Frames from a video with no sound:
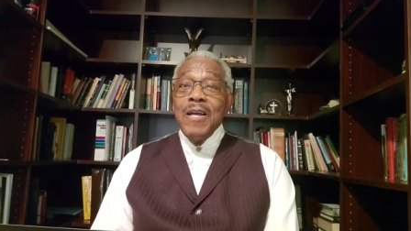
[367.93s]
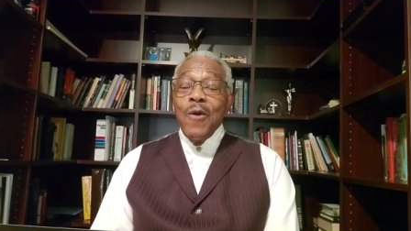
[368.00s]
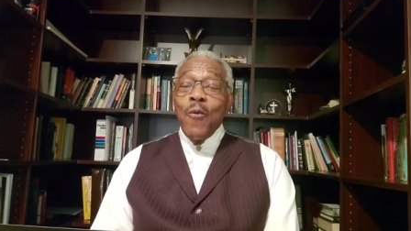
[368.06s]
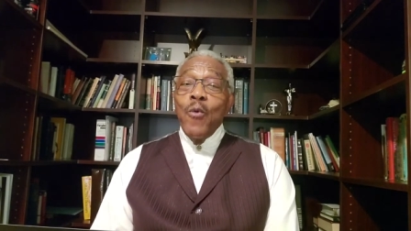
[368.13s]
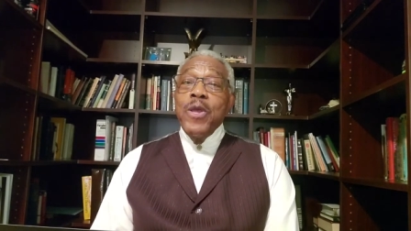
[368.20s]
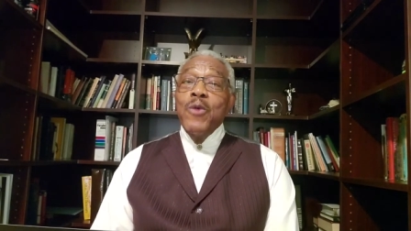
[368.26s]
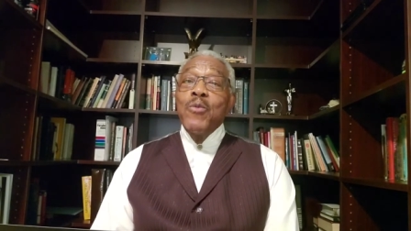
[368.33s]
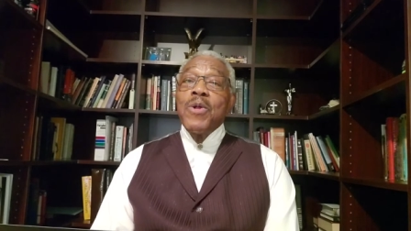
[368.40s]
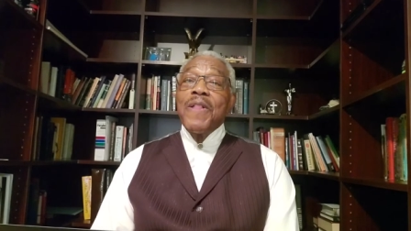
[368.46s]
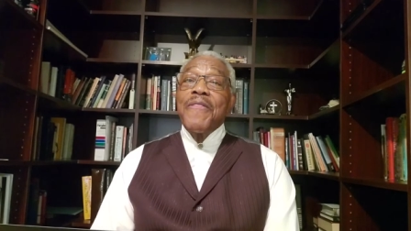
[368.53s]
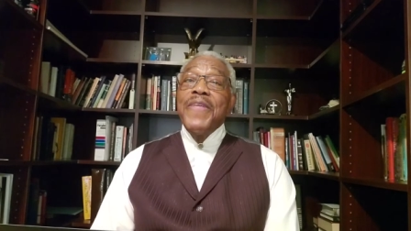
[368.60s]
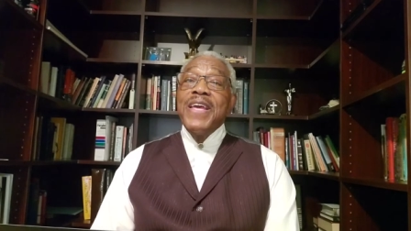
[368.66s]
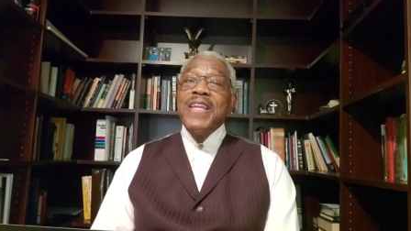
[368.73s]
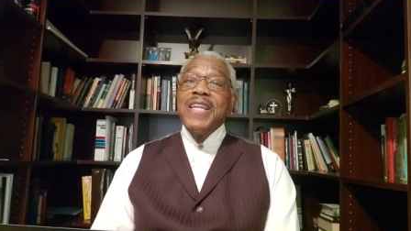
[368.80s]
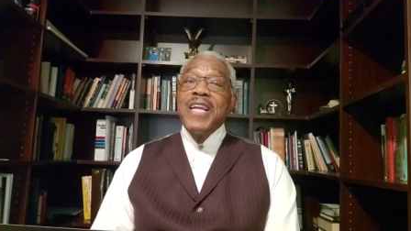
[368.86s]
we will
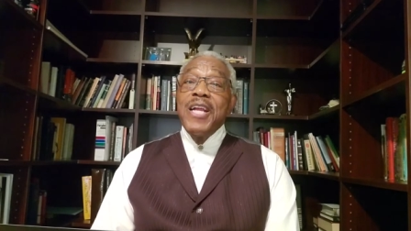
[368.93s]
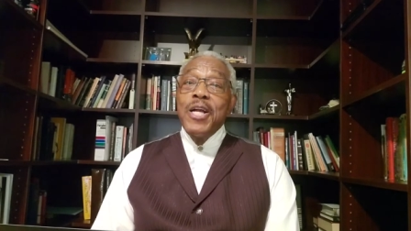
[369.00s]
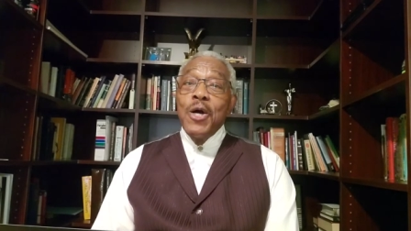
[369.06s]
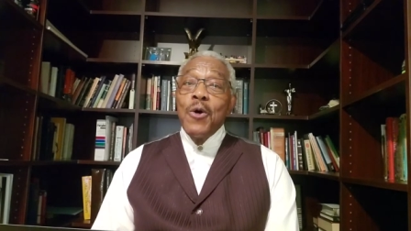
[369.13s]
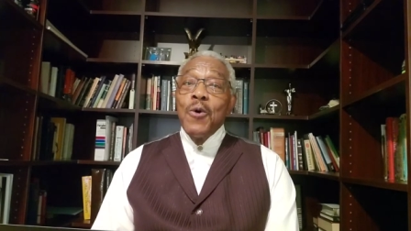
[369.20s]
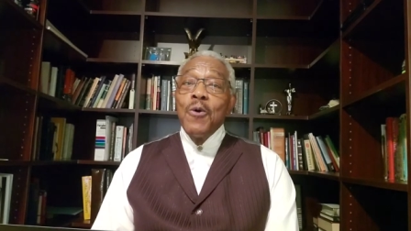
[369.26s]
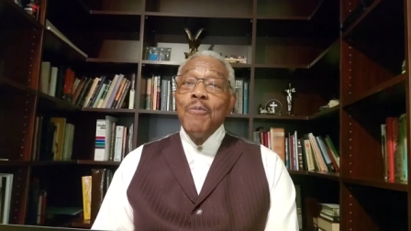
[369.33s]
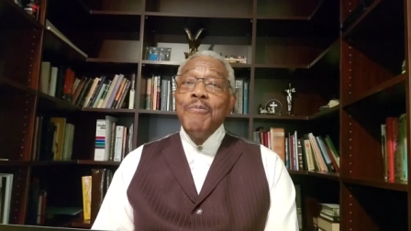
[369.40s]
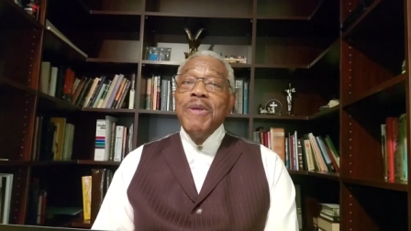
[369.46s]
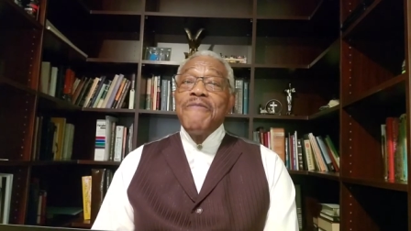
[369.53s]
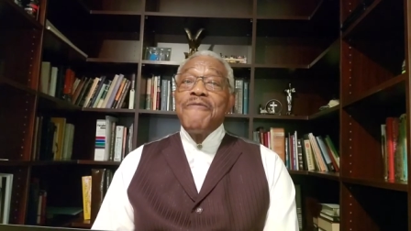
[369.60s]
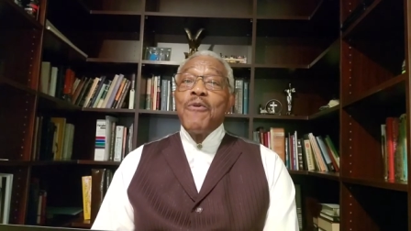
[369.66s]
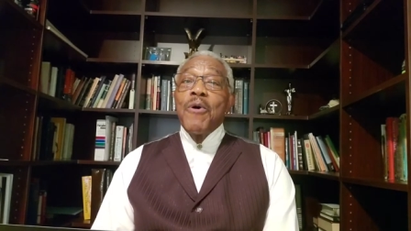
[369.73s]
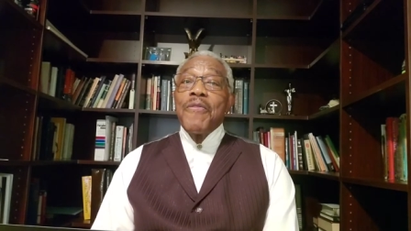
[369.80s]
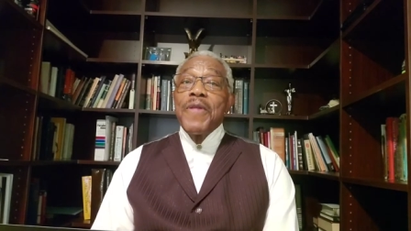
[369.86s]
then go
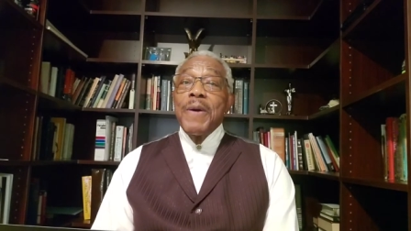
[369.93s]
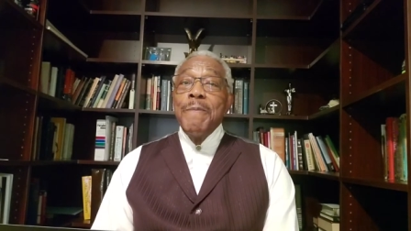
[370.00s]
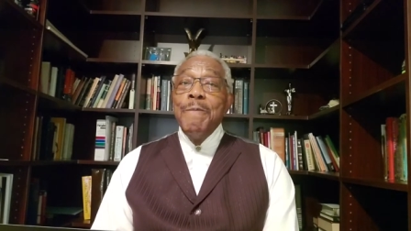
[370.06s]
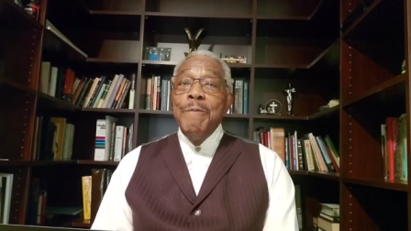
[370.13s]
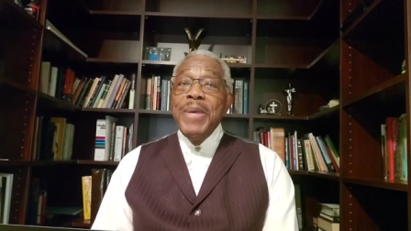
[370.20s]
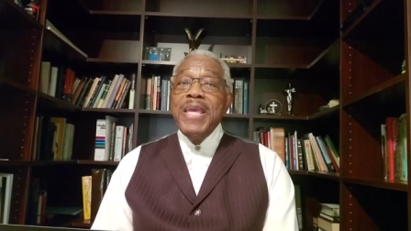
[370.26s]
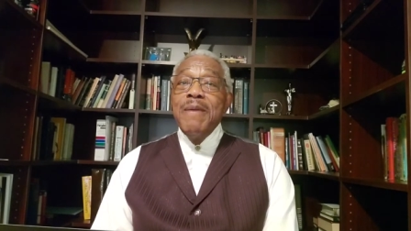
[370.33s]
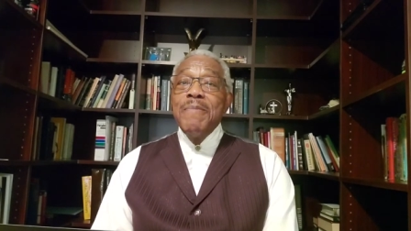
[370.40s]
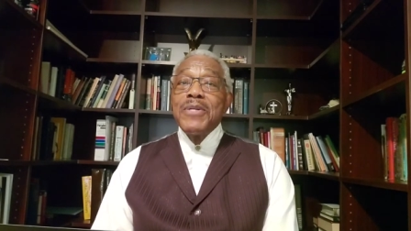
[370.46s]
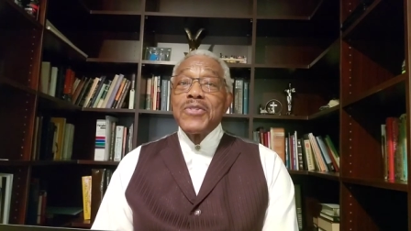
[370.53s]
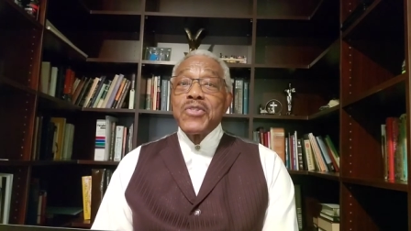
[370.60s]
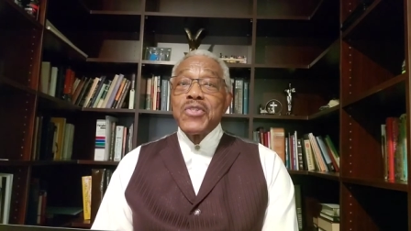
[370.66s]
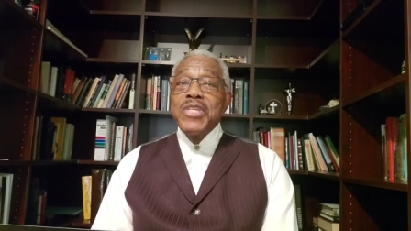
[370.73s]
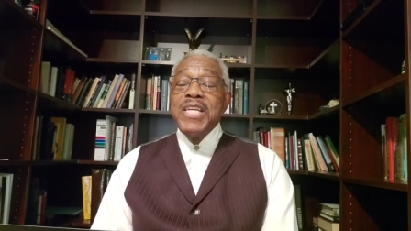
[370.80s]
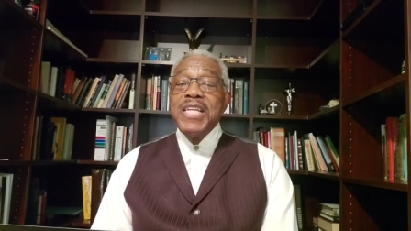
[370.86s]
before the Bema
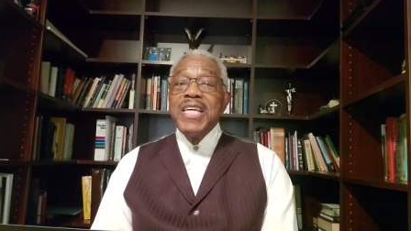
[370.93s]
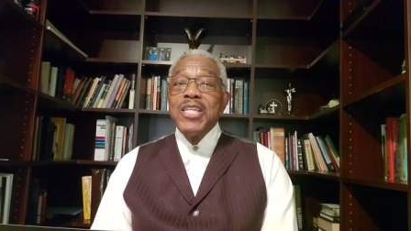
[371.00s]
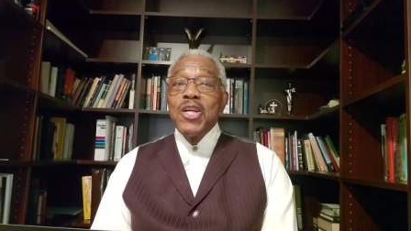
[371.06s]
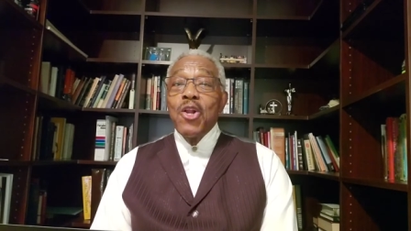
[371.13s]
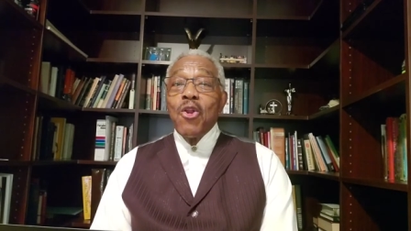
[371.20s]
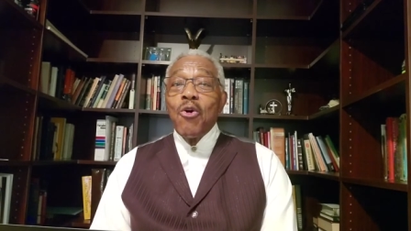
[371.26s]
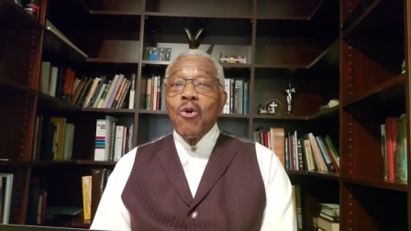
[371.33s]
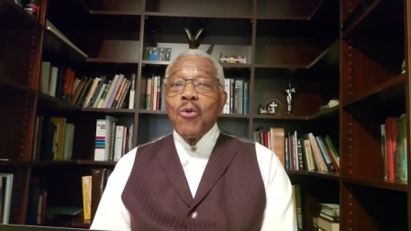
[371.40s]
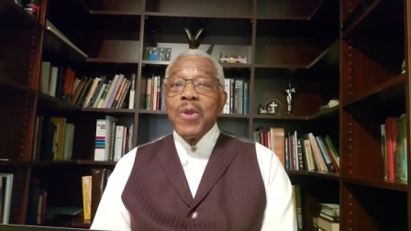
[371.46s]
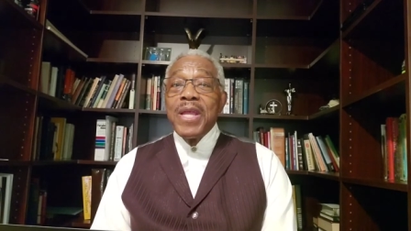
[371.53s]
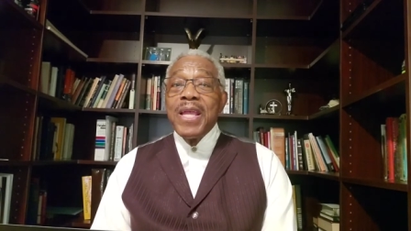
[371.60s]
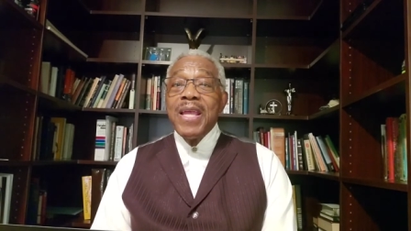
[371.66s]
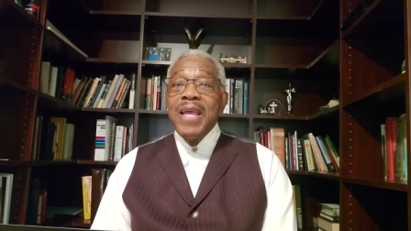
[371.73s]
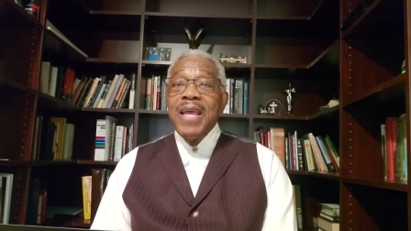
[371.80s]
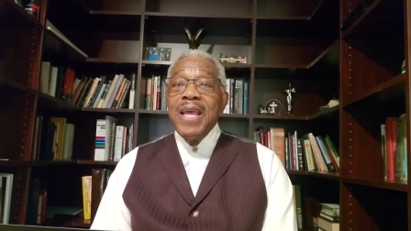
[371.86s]
seat in glory